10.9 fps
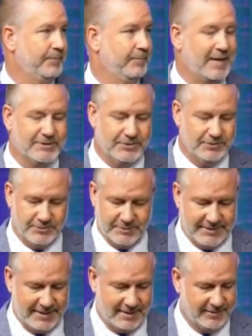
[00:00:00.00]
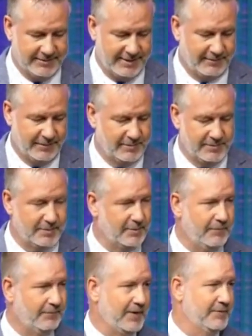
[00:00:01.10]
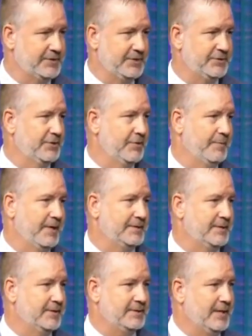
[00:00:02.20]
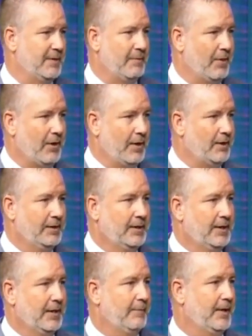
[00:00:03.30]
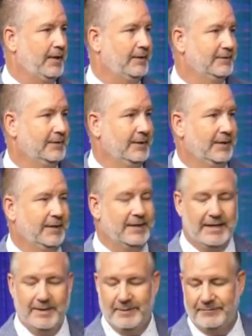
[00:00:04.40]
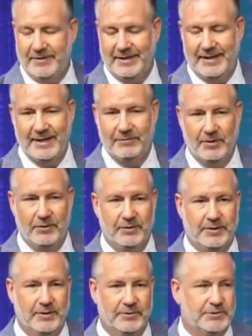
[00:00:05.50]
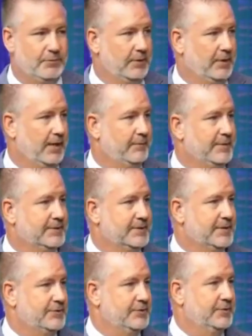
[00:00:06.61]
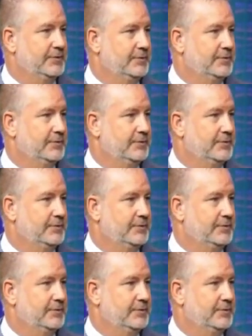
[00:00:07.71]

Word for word: My students would say that all the time. You're, you're our favorite teacher, you're the best, this, that, blah, blah, blah. I'm like, yeah, but if I didn't have the Holy Ghost, you wouldn't like me as a teacher.